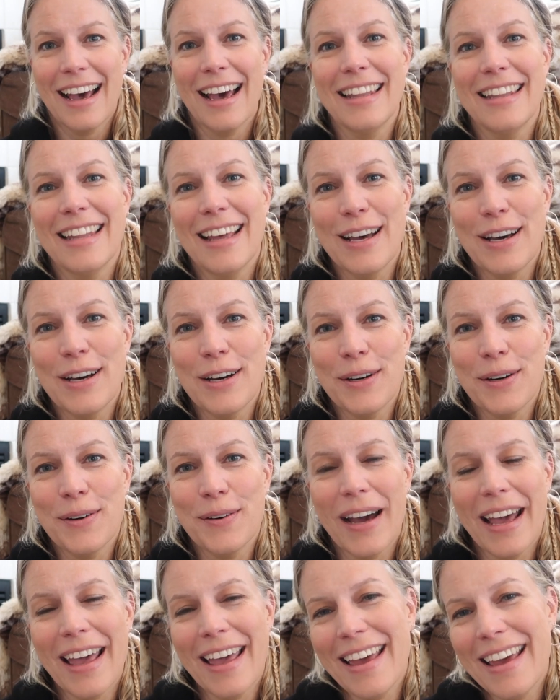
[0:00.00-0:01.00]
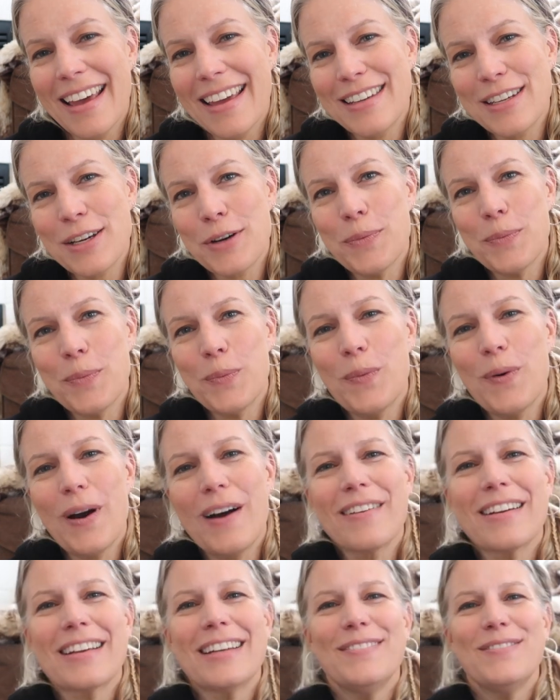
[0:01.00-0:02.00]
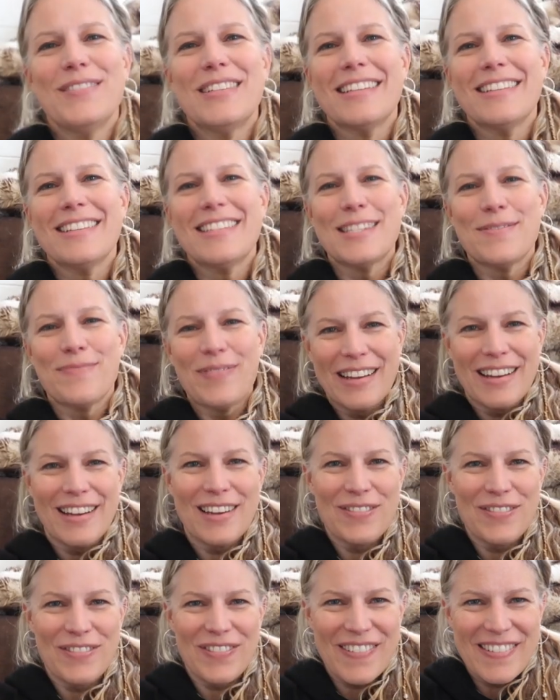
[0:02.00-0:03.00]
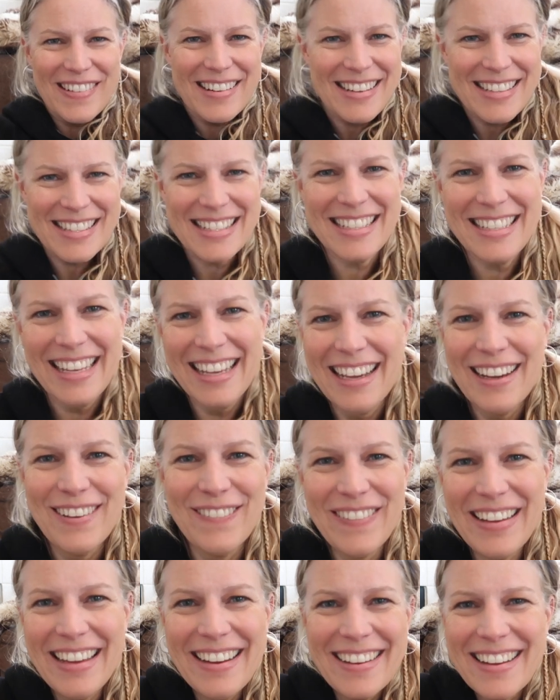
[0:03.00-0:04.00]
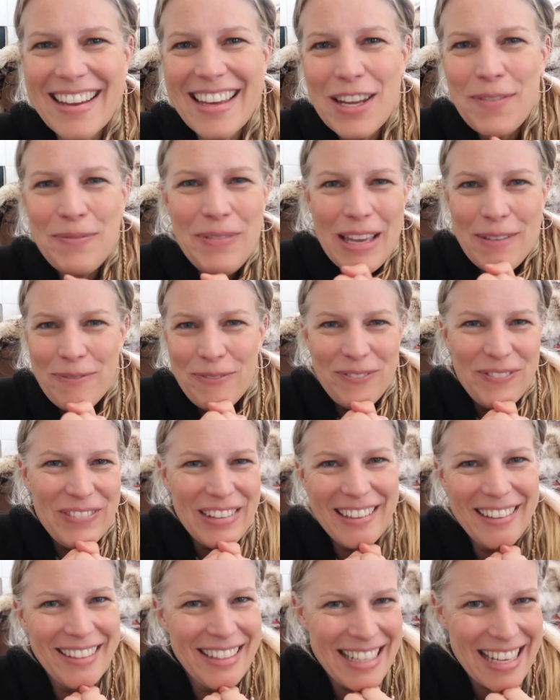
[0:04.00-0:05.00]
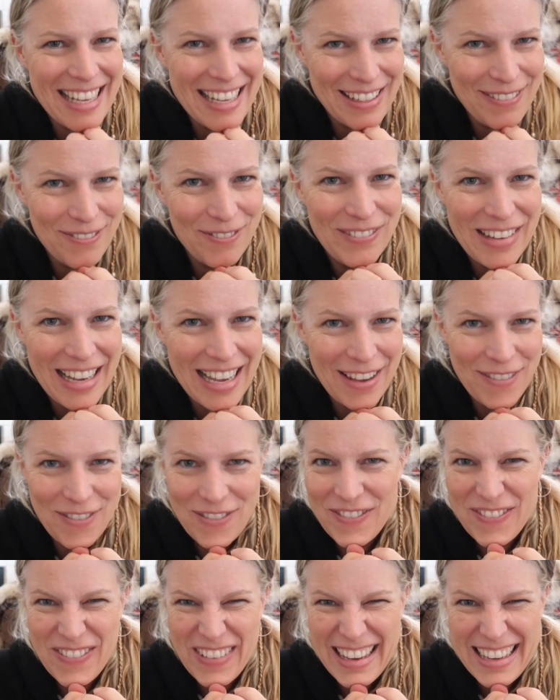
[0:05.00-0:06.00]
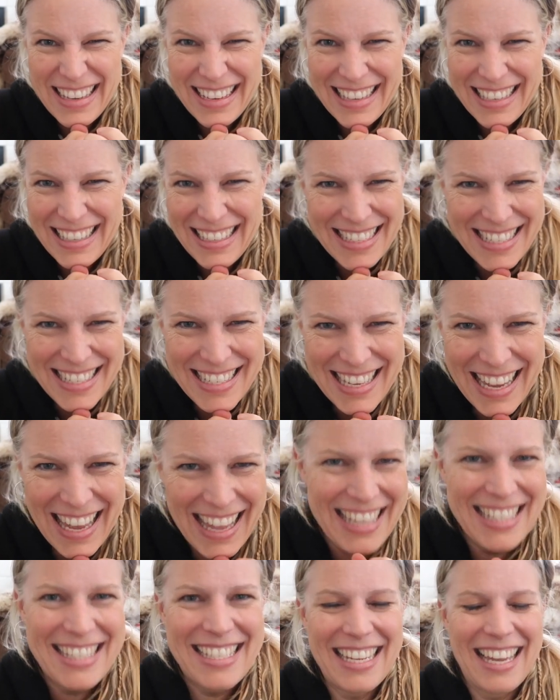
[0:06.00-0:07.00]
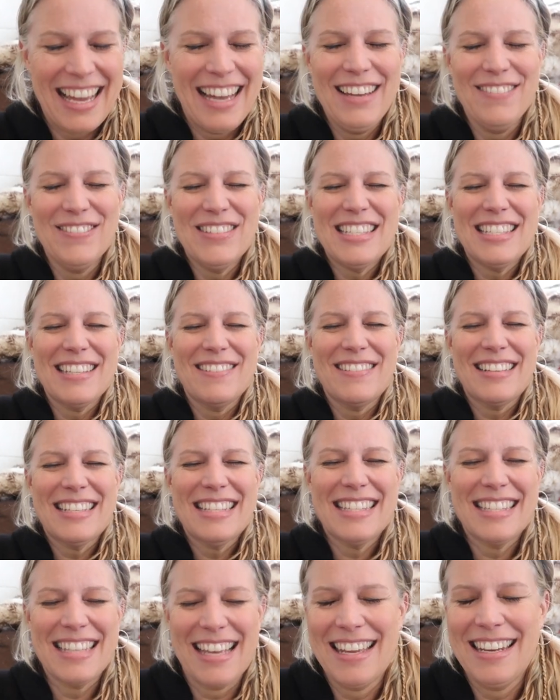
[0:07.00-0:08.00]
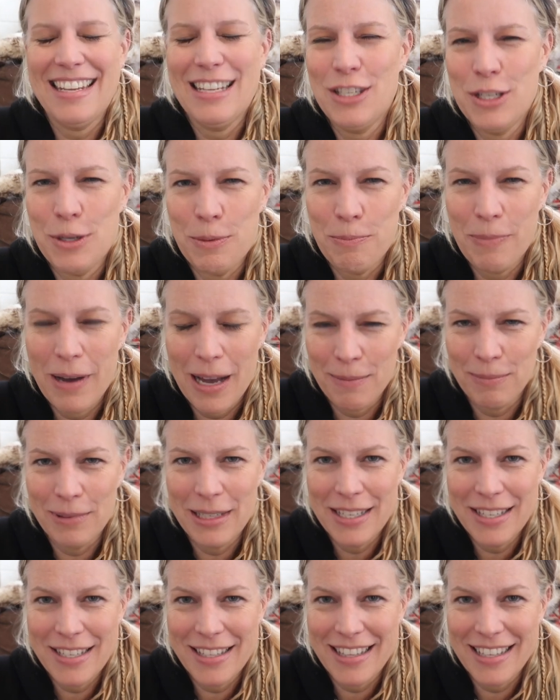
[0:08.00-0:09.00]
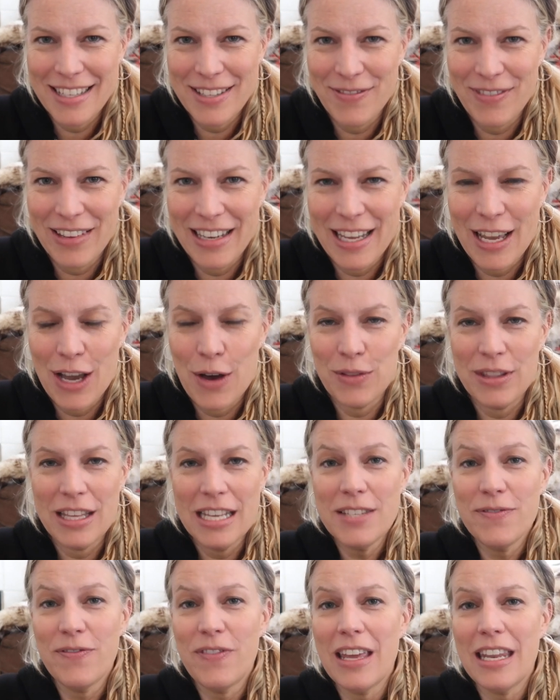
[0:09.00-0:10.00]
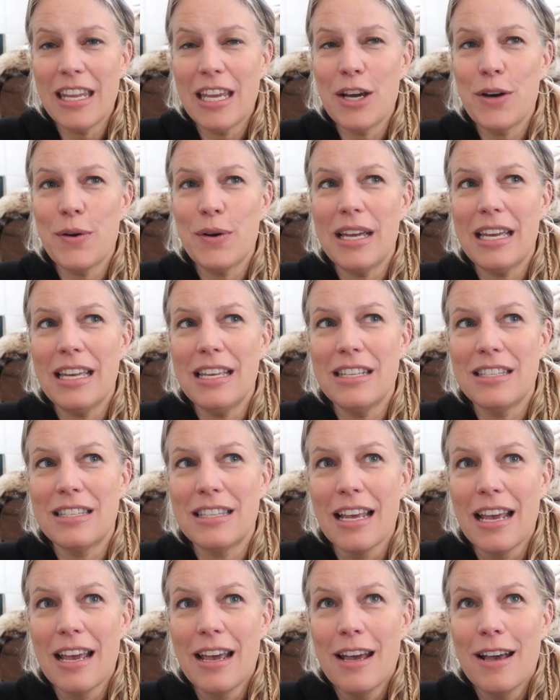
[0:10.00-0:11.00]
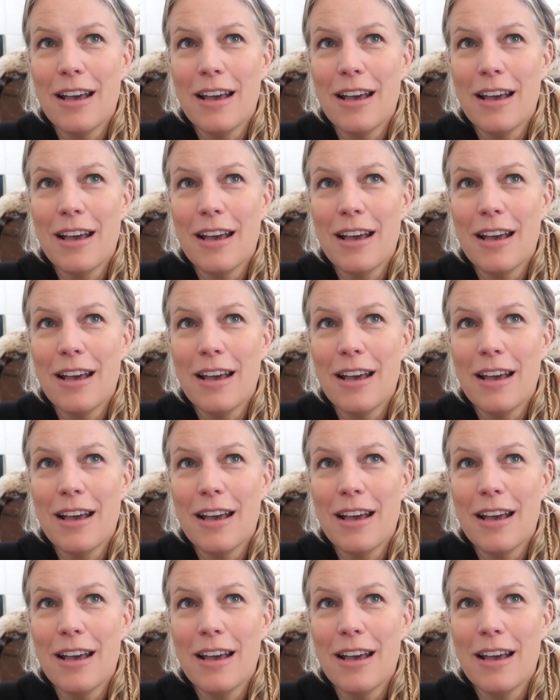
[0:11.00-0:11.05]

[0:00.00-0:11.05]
Hello and welcome to Spirit Forest. We are gonna be building my Viking tent. I am so excited to publish this video. This video is